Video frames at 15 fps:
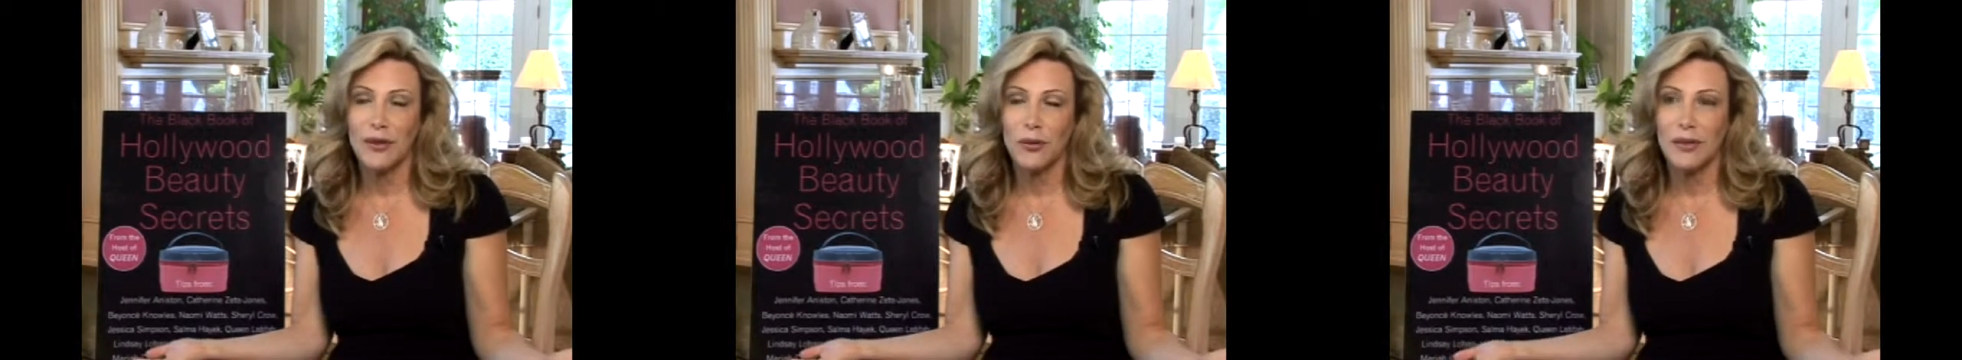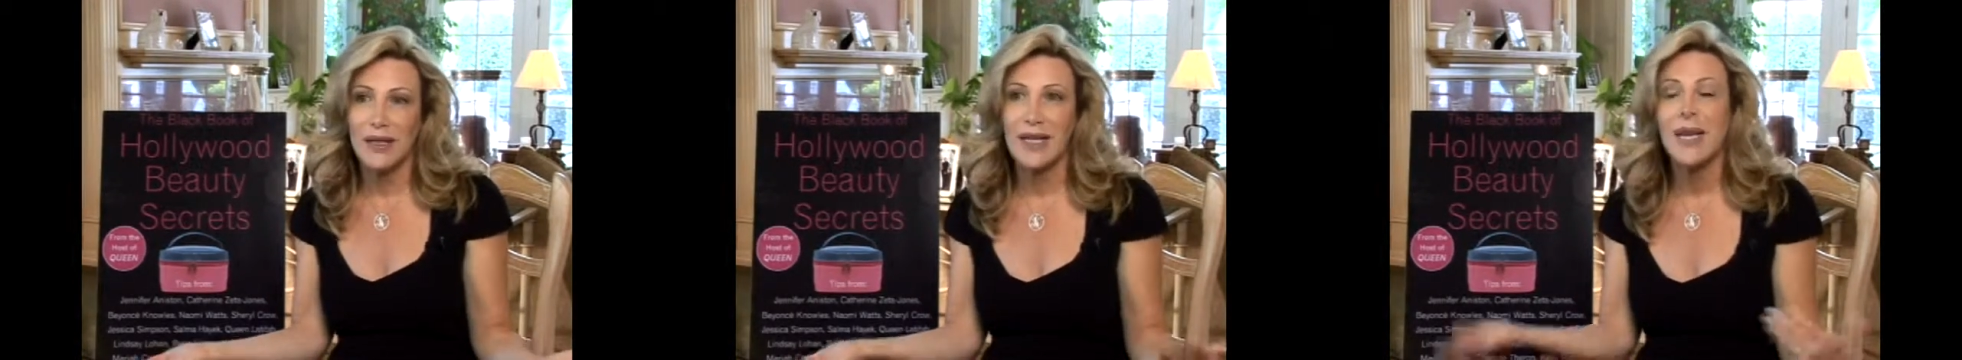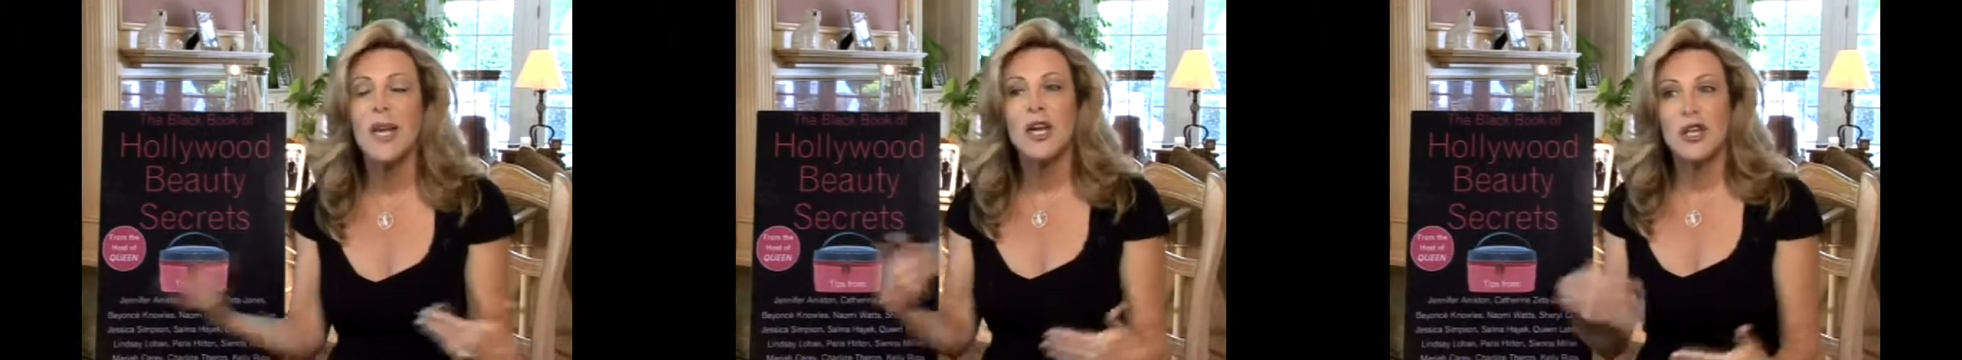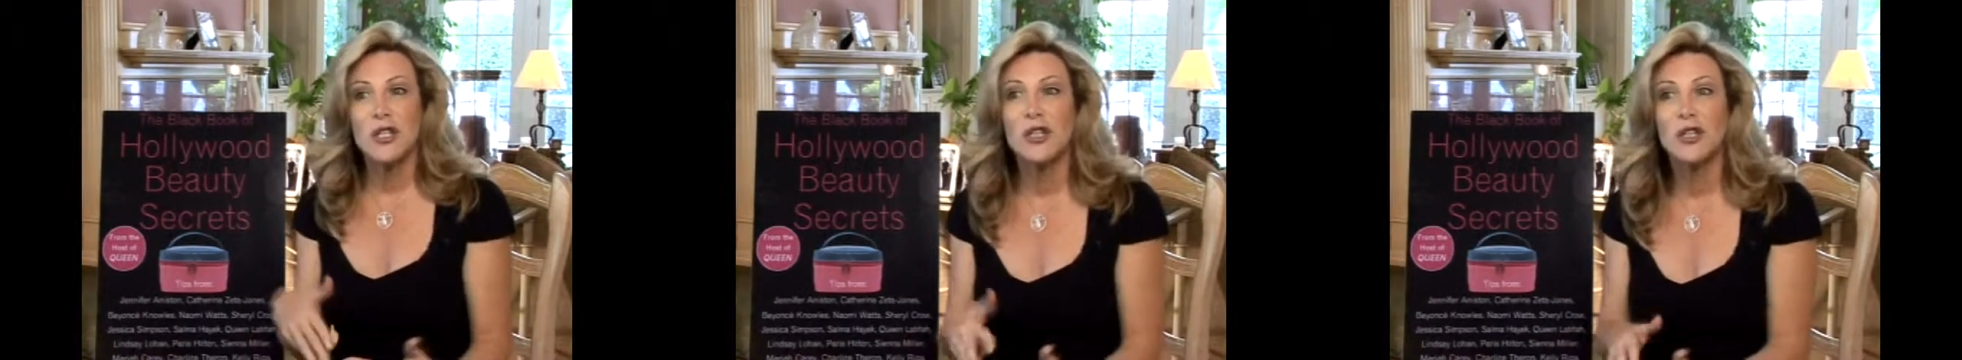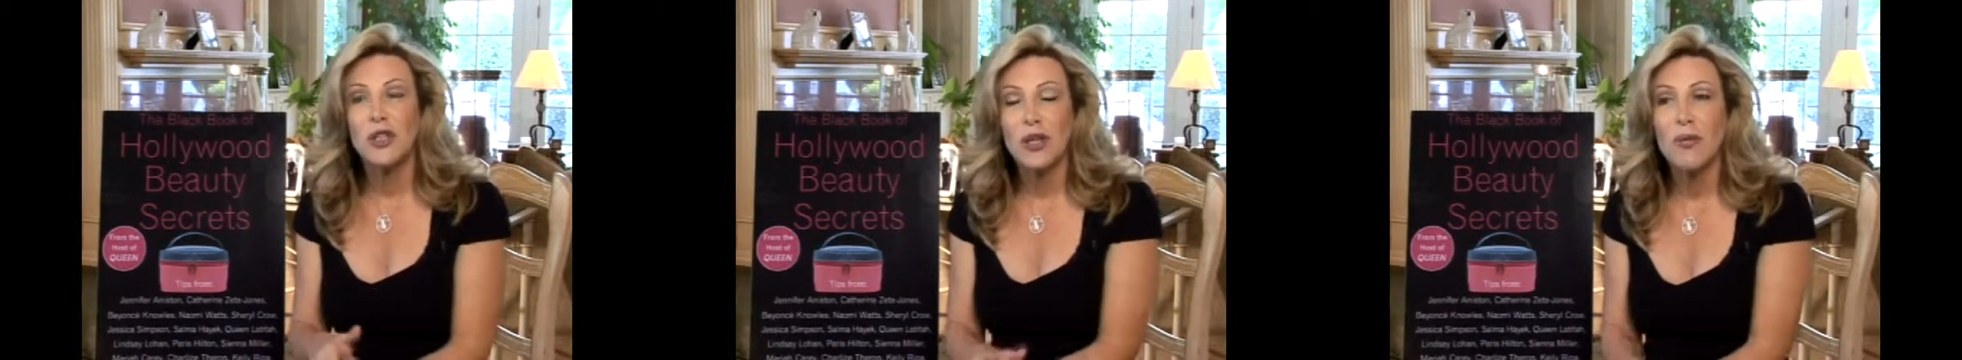literally,
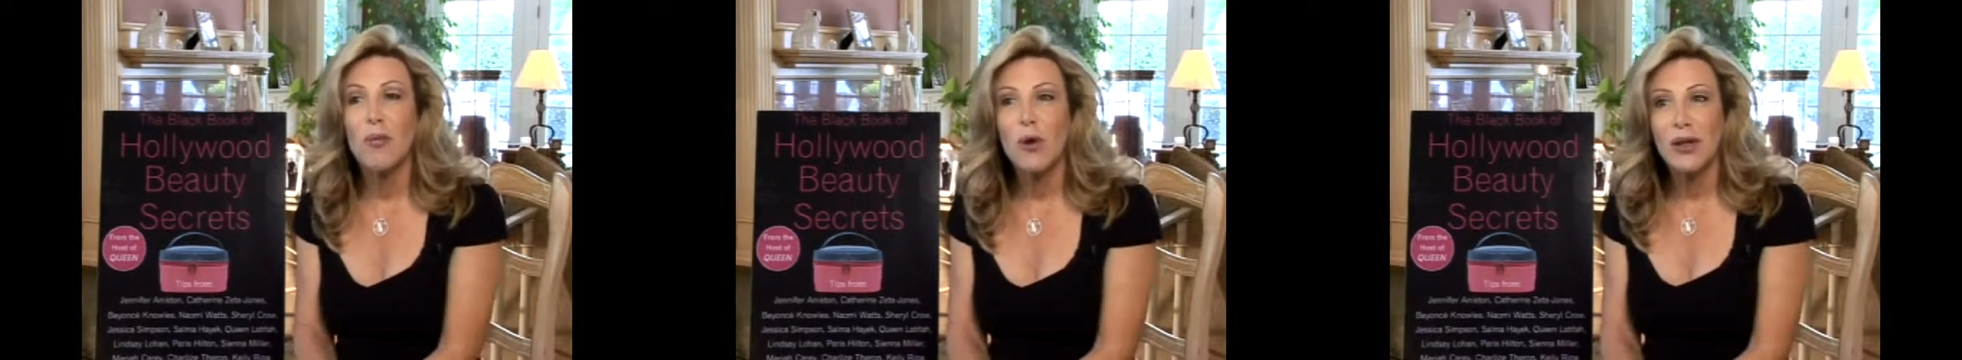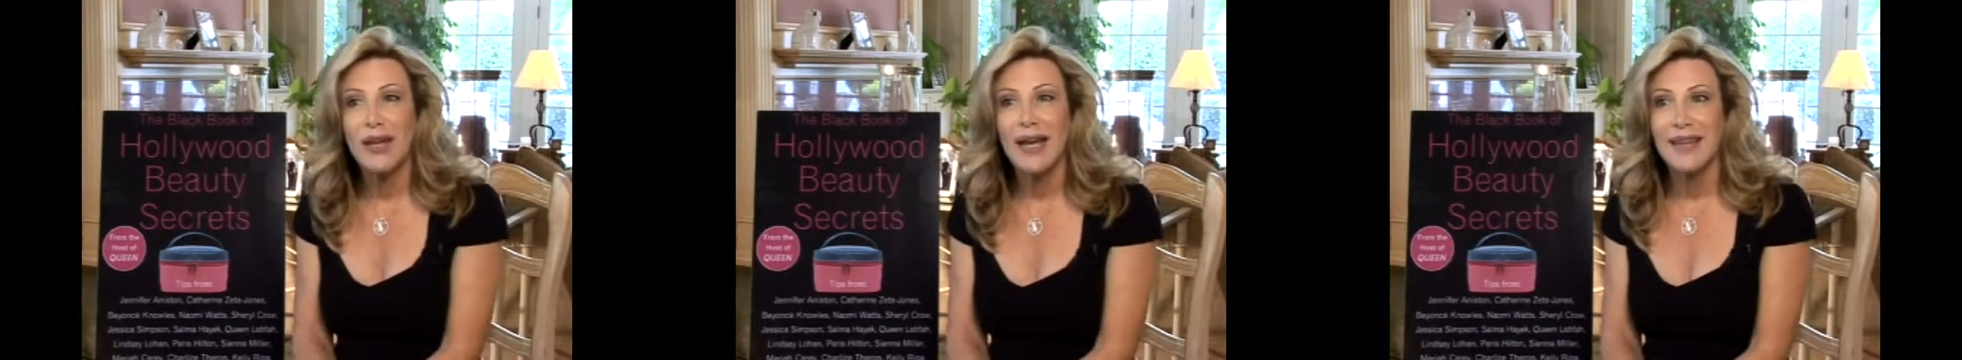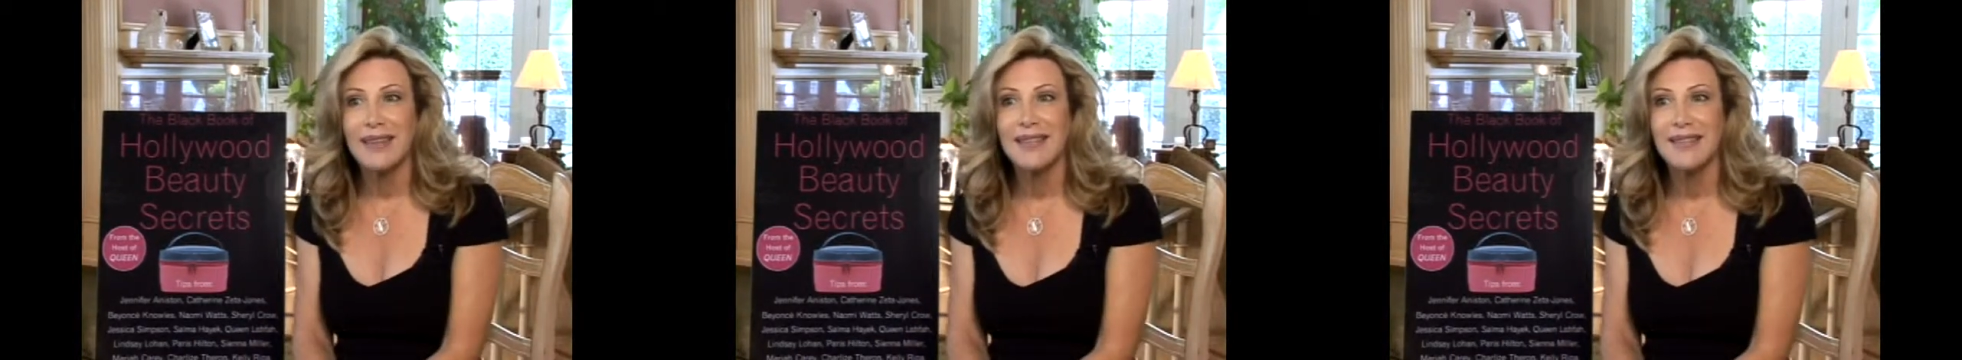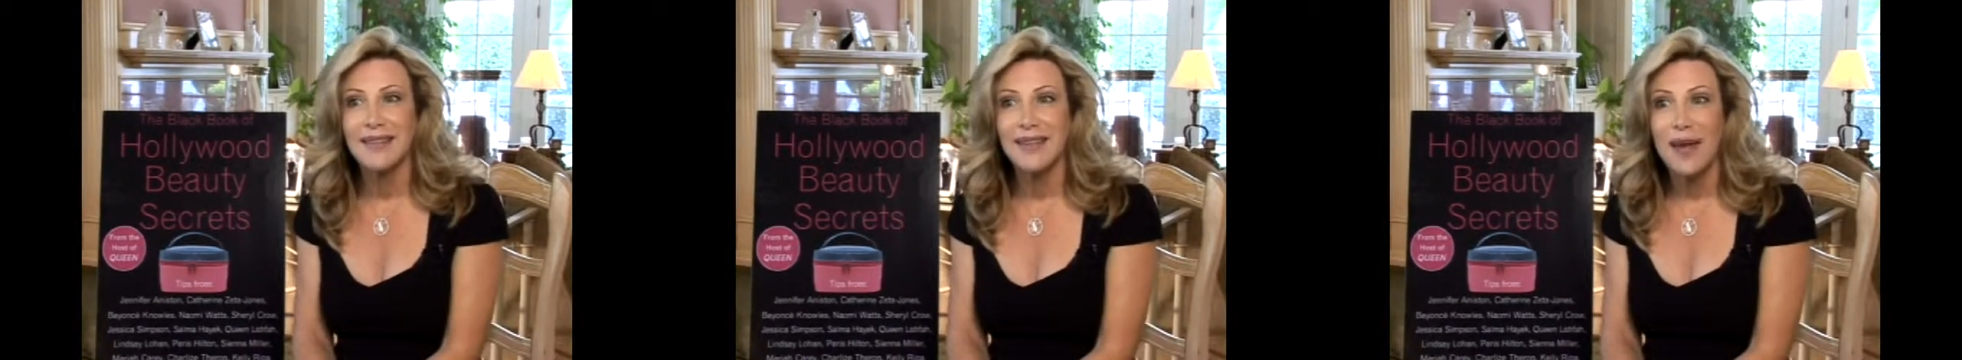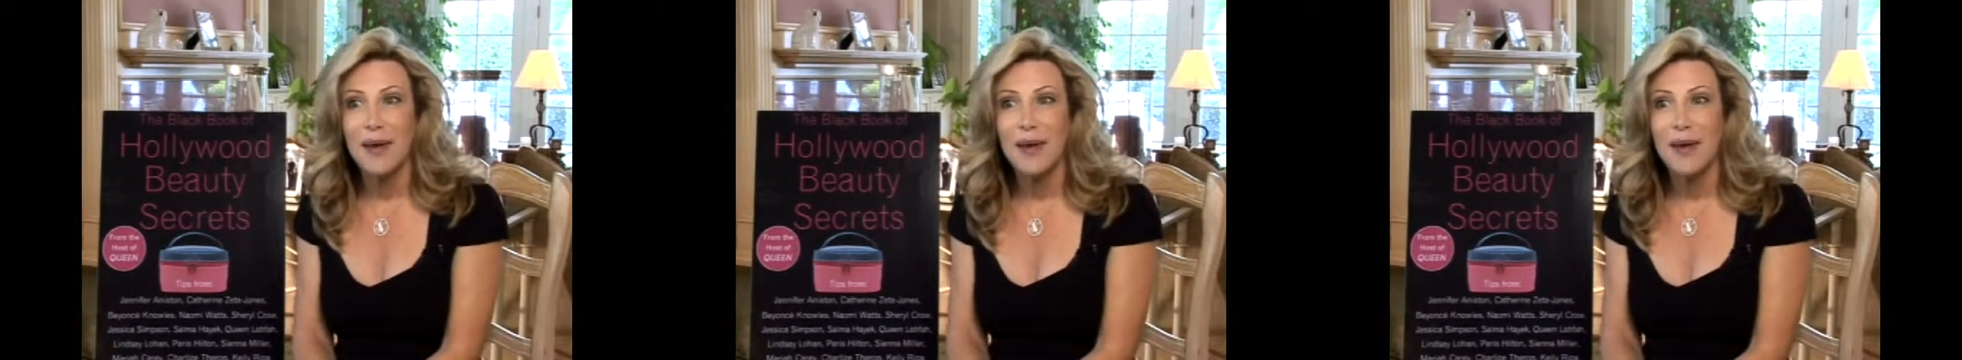to look more like the